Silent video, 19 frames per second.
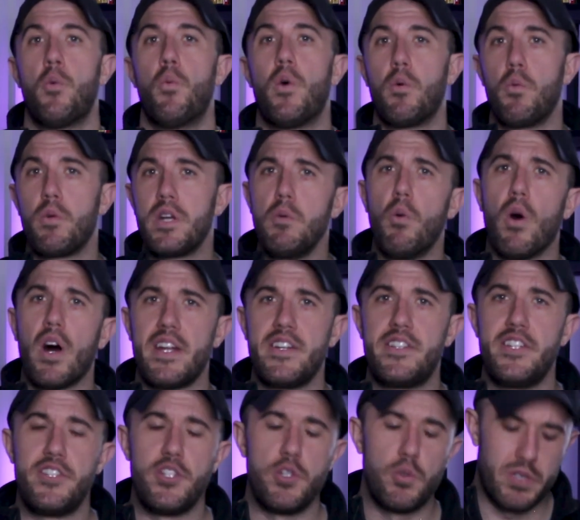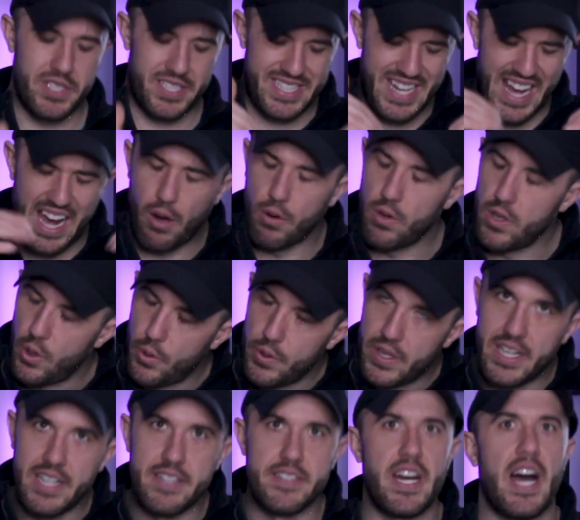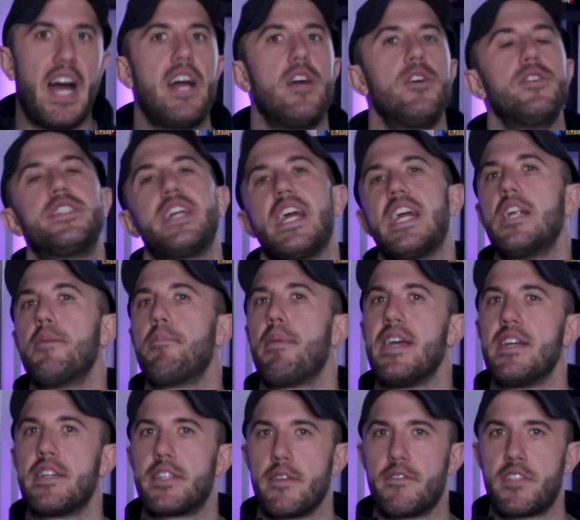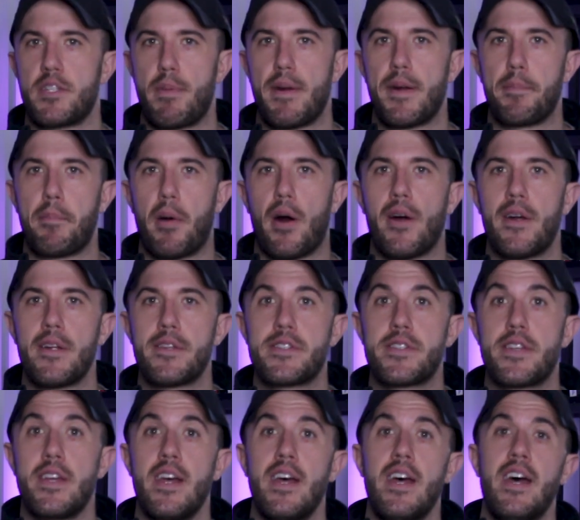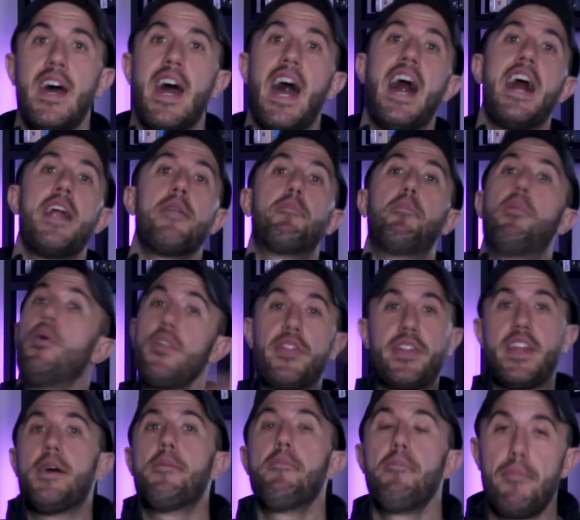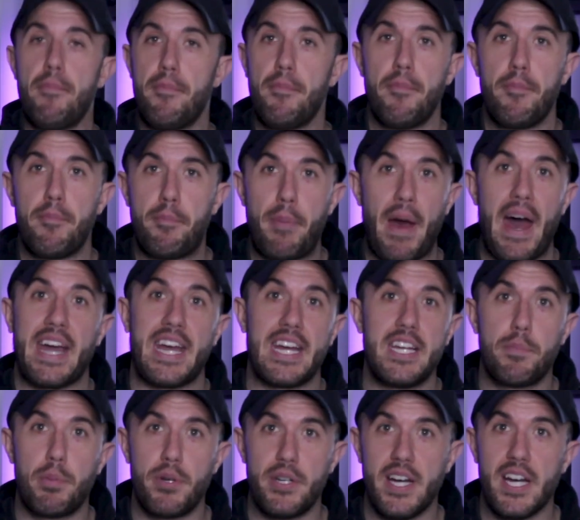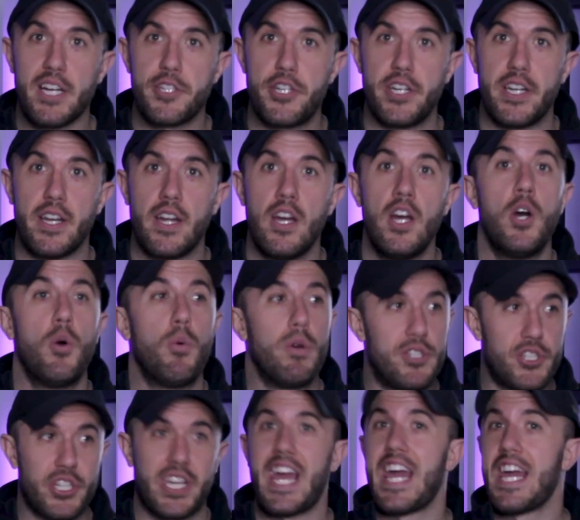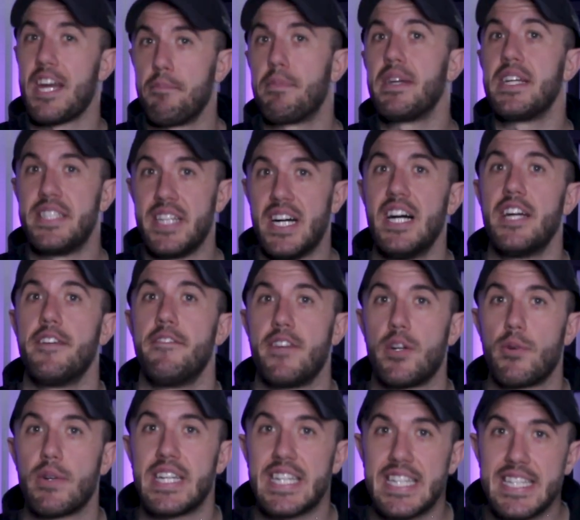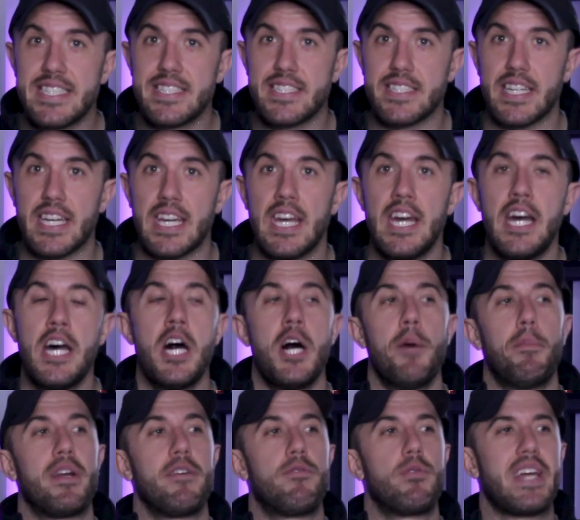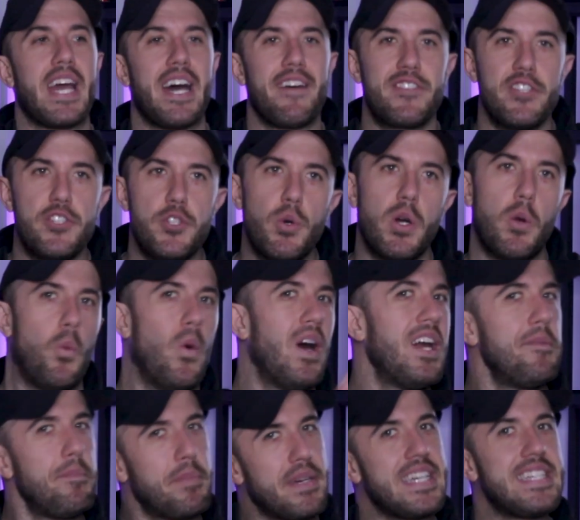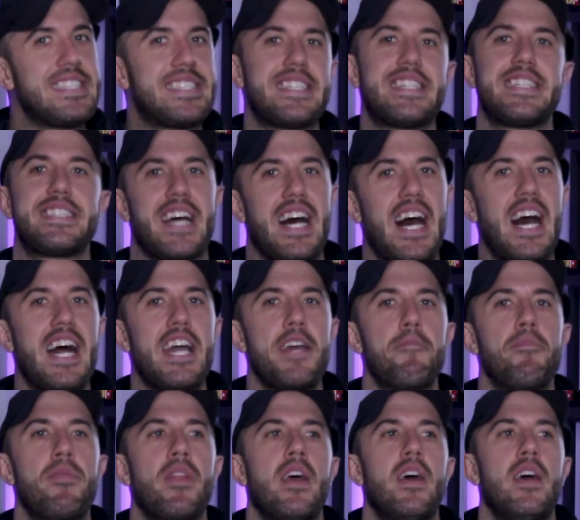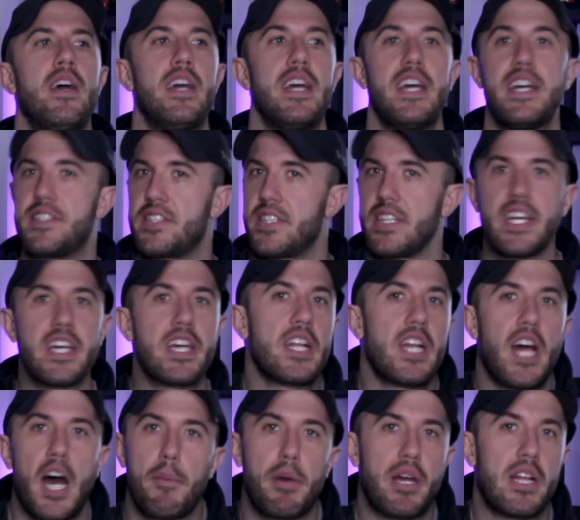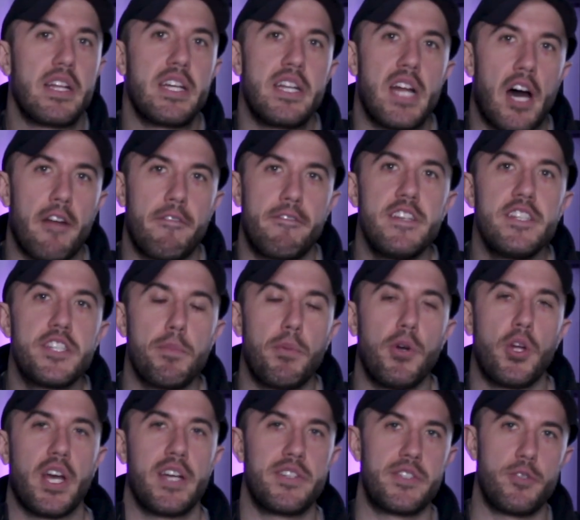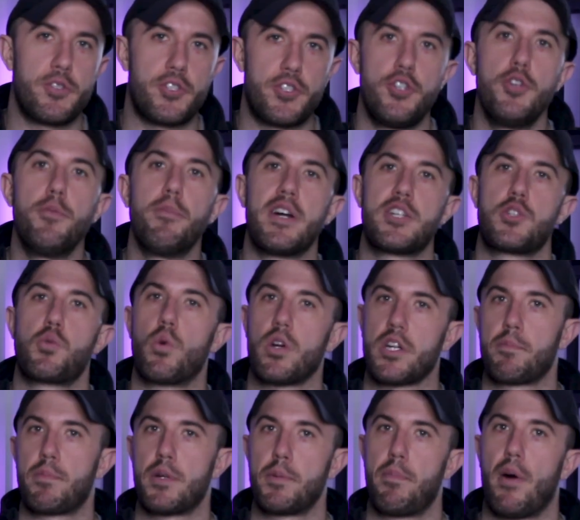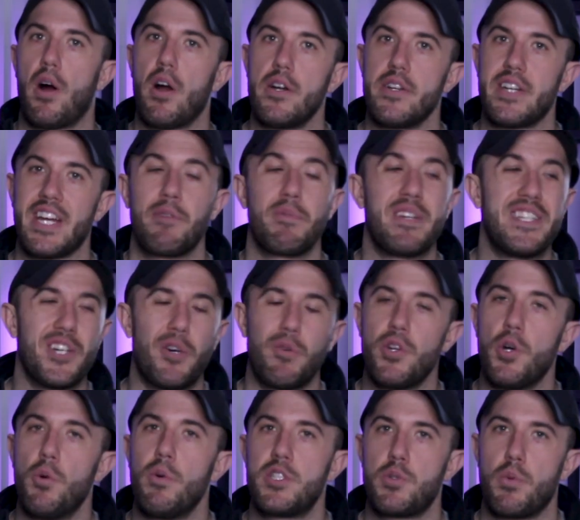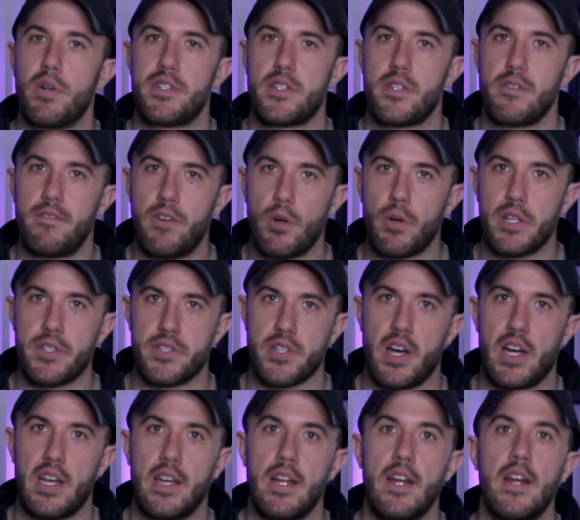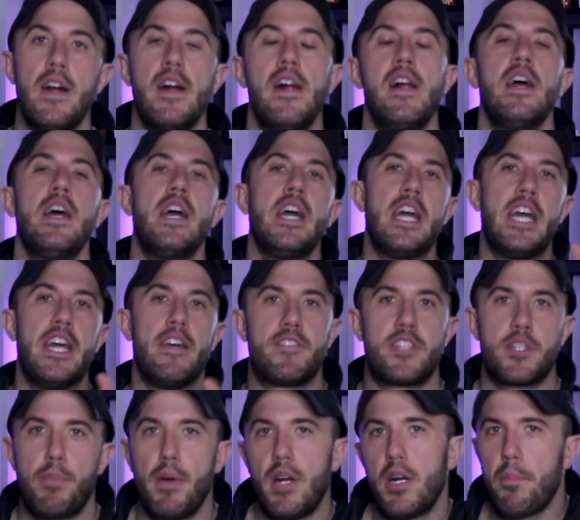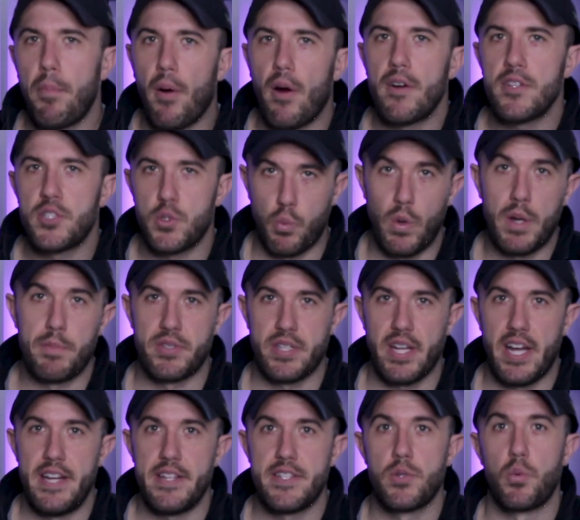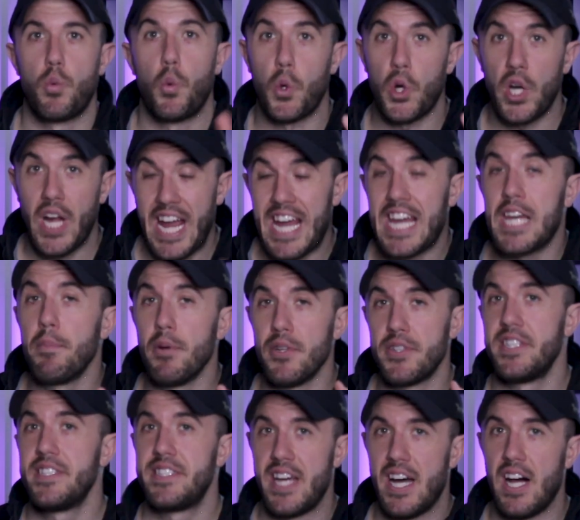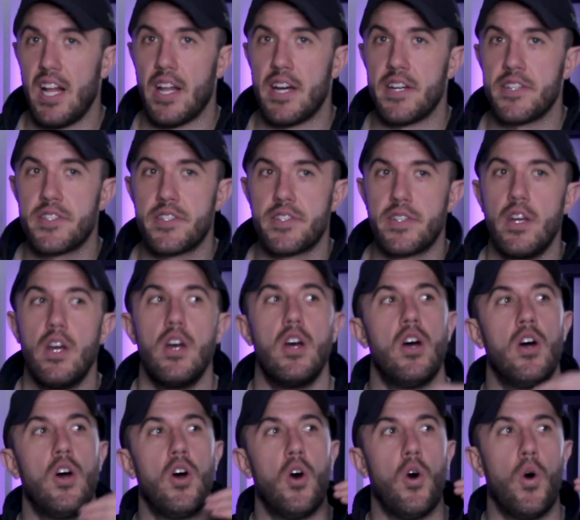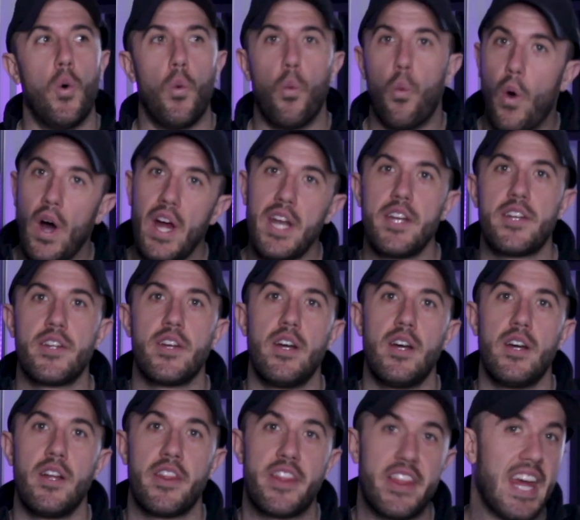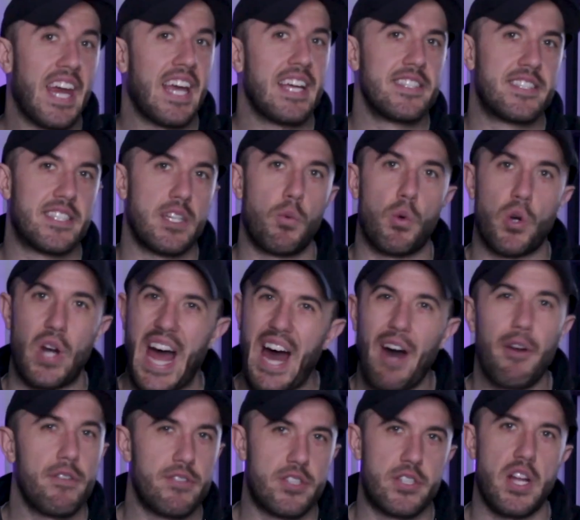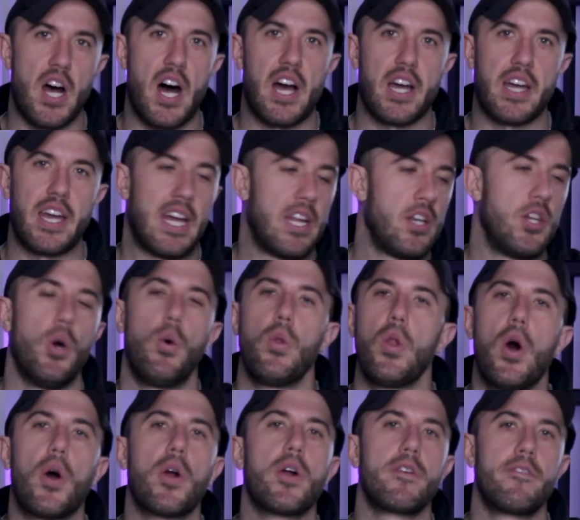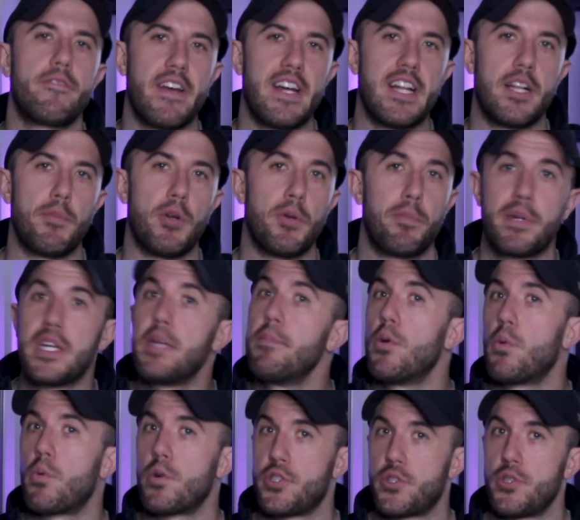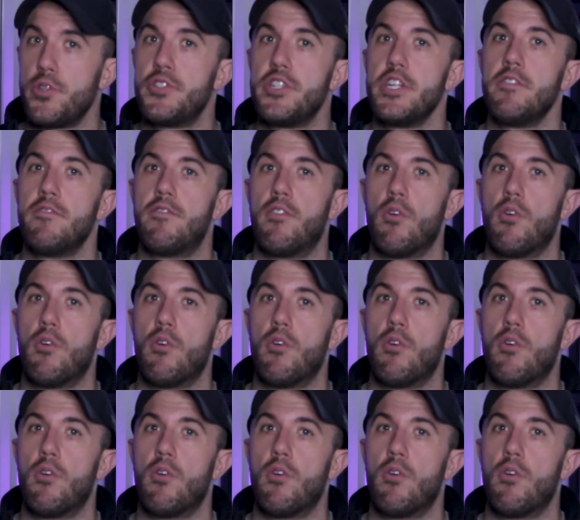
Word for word: What we wanted to do was download an entire database of spare parts and put them back into production, which can be done very easily. But if we have to do it one piece at a time, it's economically not feasible because there's too much work per part and we don't know which ones to focus on. If spare parts websites were able to tell us what things that were out of stock and no longer available people were searching